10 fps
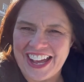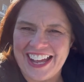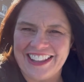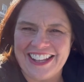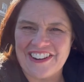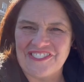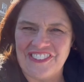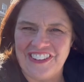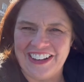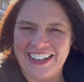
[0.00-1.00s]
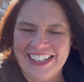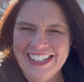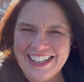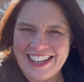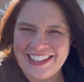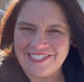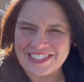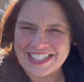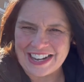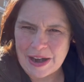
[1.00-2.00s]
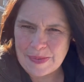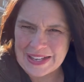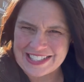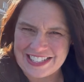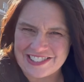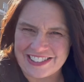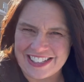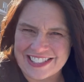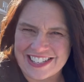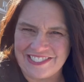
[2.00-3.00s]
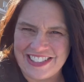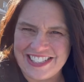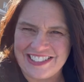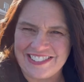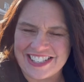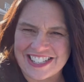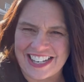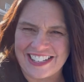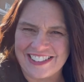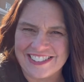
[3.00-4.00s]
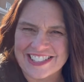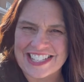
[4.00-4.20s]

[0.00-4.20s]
and therefore it was in our best interest to redo the shingles.